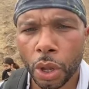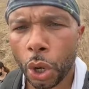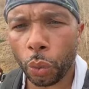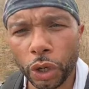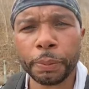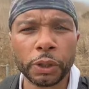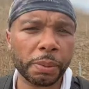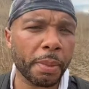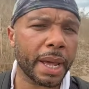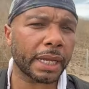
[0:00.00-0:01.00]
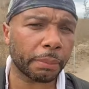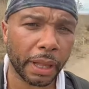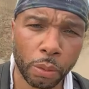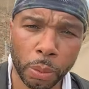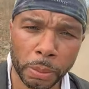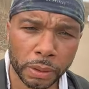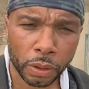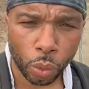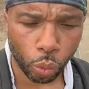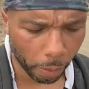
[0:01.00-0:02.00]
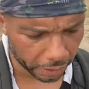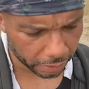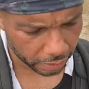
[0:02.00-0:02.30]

We're supposed to be mad at the black woman.